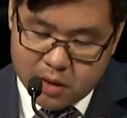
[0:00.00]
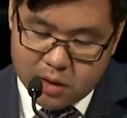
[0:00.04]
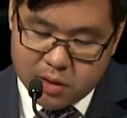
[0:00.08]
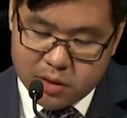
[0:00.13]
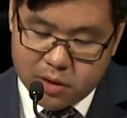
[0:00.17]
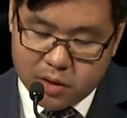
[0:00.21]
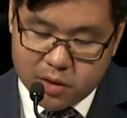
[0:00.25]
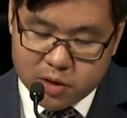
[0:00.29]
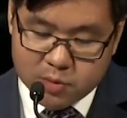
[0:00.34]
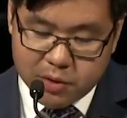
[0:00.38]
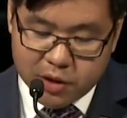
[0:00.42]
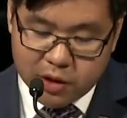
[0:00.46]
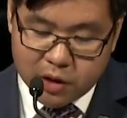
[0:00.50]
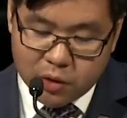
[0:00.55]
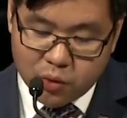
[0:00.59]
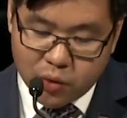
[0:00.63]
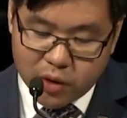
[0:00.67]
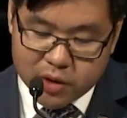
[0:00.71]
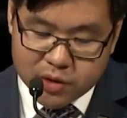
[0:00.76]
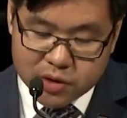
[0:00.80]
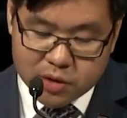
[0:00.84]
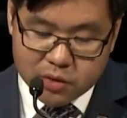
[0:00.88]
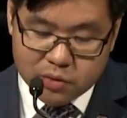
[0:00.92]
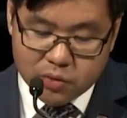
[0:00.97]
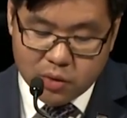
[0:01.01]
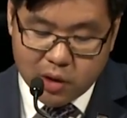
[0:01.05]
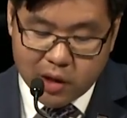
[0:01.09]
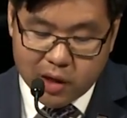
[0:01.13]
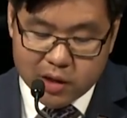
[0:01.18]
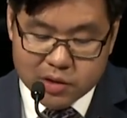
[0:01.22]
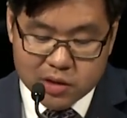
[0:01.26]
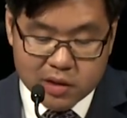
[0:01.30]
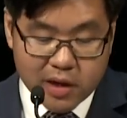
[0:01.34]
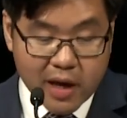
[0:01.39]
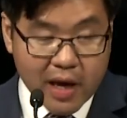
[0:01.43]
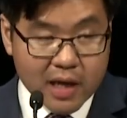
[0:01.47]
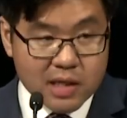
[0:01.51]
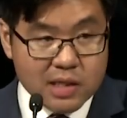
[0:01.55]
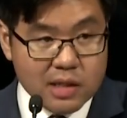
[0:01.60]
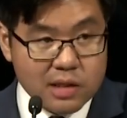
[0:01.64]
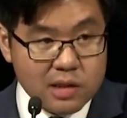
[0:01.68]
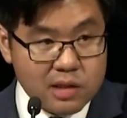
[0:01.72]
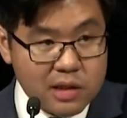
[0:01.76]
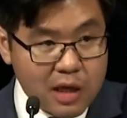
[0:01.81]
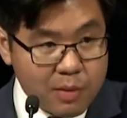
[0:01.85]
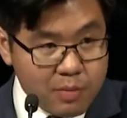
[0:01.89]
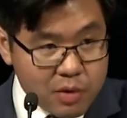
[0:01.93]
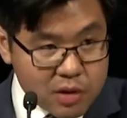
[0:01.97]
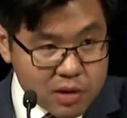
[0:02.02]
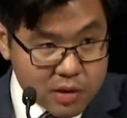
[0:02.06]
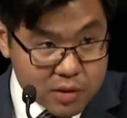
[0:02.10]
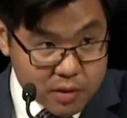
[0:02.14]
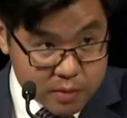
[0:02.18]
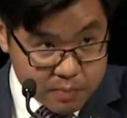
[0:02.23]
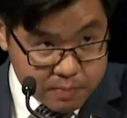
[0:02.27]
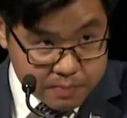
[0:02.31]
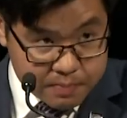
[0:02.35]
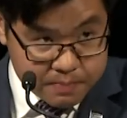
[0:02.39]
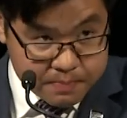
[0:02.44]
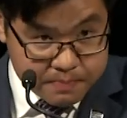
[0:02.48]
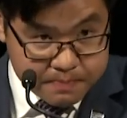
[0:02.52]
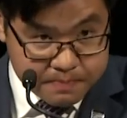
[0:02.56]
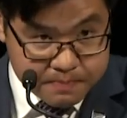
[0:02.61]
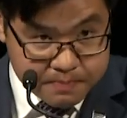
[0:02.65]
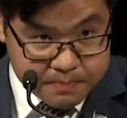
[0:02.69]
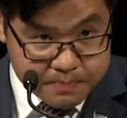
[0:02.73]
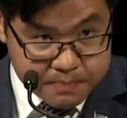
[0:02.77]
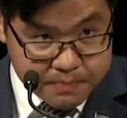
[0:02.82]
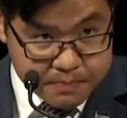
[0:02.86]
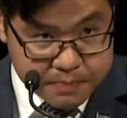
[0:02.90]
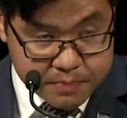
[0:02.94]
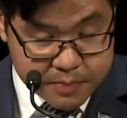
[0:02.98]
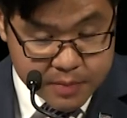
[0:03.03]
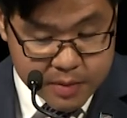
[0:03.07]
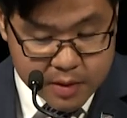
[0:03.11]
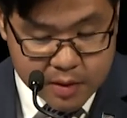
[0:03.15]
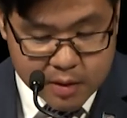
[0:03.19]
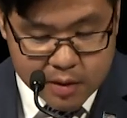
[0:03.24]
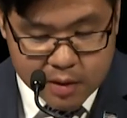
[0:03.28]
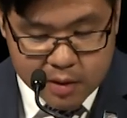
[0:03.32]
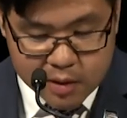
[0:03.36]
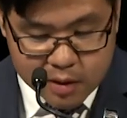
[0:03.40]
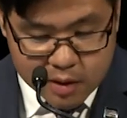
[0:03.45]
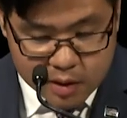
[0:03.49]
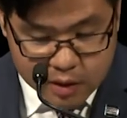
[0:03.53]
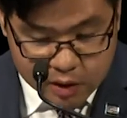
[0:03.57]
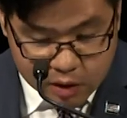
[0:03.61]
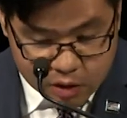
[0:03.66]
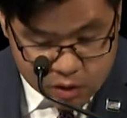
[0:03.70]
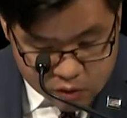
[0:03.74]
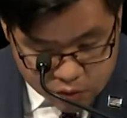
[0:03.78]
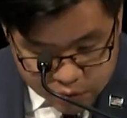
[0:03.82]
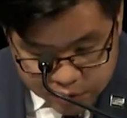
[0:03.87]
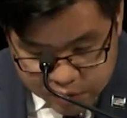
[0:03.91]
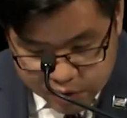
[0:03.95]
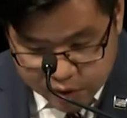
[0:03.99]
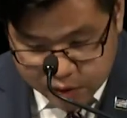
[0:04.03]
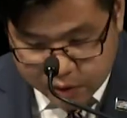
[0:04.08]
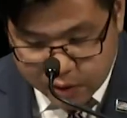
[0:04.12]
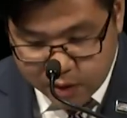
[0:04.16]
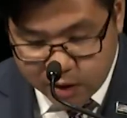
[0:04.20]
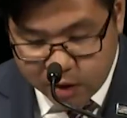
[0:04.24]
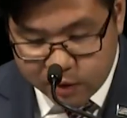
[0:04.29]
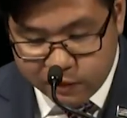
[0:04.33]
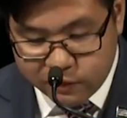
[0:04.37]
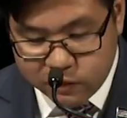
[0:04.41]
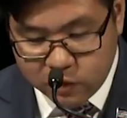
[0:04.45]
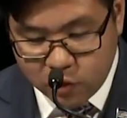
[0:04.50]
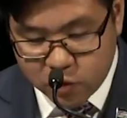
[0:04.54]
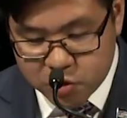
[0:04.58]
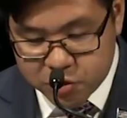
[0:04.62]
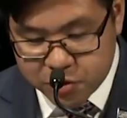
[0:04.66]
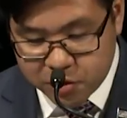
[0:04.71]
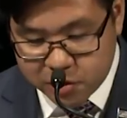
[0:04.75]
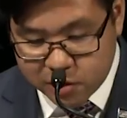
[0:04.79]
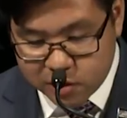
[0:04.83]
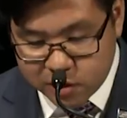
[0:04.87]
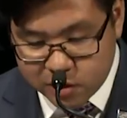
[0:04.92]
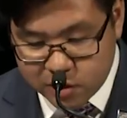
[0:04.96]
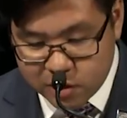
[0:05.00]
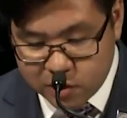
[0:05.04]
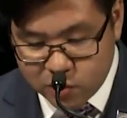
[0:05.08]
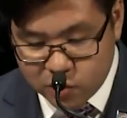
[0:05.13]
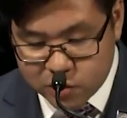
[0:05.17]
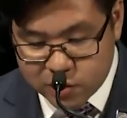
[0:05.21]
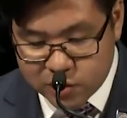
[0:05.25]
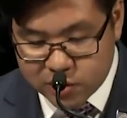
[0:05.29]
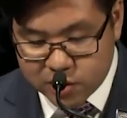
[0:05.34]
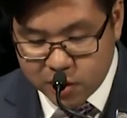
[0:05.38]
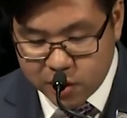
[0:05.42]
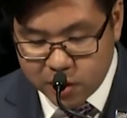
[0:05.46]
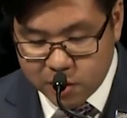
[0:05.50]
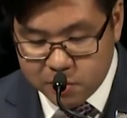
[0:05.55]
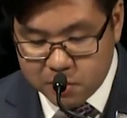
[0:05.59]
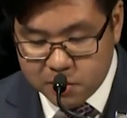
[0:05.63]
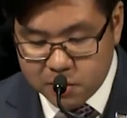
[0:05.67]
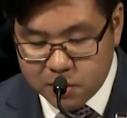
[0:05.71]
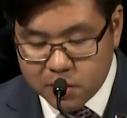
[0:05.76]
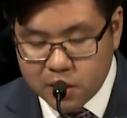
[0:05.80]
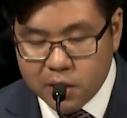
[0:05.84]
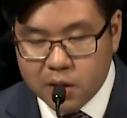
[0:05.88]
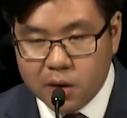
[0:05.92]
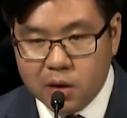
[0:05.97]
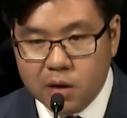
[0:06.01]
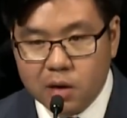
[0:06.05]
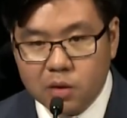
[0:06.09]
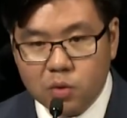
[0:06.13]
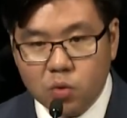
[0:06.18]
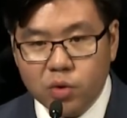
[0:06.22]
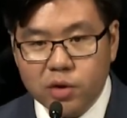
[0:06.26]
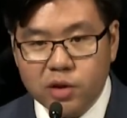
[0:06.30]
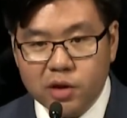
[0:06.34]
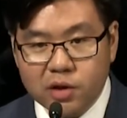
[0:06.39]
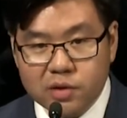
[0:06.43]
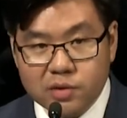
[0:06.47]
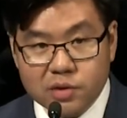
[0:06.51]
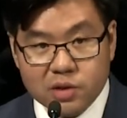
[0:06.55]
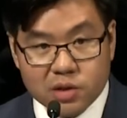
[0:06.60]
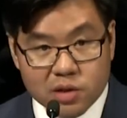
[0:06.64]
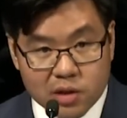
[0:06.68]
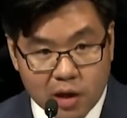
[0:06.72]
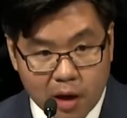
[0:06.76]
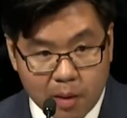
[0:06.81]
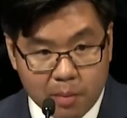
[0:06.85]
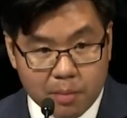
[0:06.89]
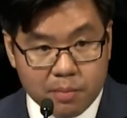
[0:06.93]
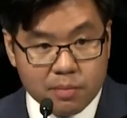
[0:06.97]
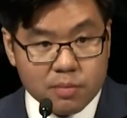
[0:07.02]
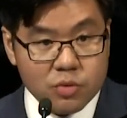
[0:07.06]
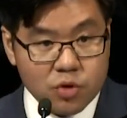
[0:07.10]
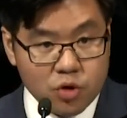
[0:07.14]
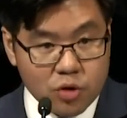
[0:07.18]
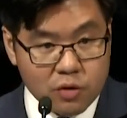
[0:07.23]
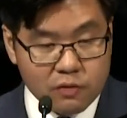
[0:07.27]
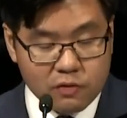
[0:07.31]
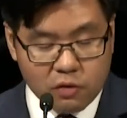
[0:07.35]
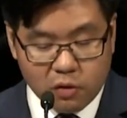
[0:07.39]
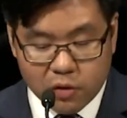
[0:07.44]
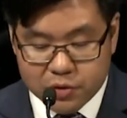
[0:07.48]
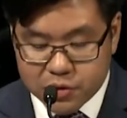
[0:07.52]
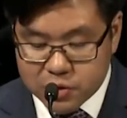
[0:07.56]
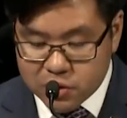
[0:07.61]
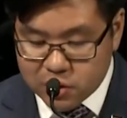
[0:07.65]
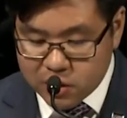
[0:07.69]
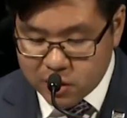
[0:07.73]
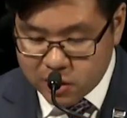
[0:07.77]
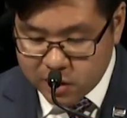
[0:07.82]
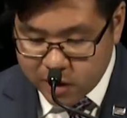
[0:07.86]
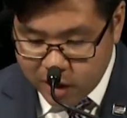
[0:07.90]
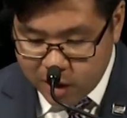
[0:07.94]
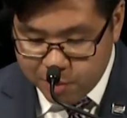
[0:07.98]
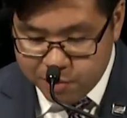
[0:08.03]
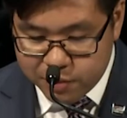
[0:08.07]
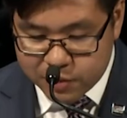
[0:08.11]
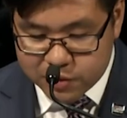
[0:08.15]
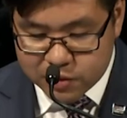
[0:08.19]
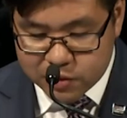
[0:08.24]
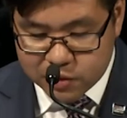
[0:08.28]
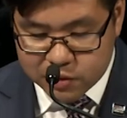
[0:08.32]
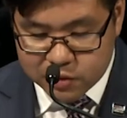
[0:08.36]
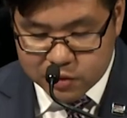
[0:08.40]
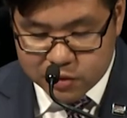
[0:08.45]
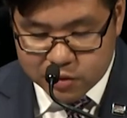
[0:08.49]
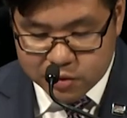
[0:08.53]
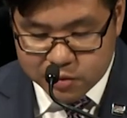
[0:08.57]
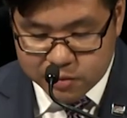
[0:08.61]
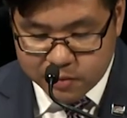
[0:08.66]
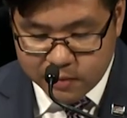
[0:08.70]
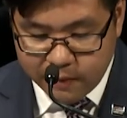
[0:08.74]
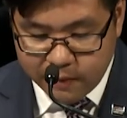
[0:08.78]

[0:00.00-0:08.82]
There's been a recent rise in anti Semitism including, unfortunately, it would seem, within some university campuses.